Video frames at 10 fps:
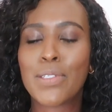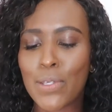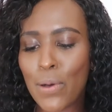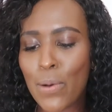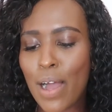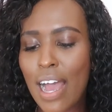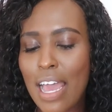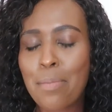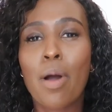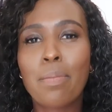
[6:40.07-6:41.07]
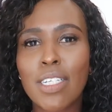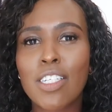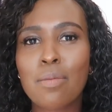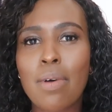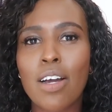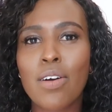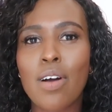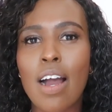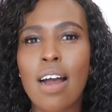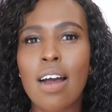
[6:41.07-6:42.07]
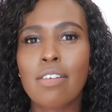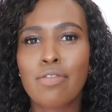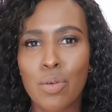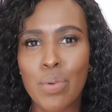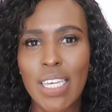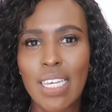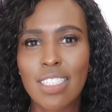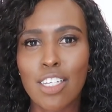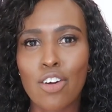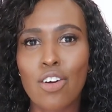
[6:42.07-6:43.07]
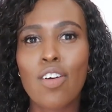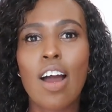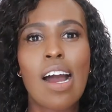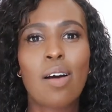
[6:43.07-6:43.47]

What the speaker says: So I popped into Mango a few weekends ago.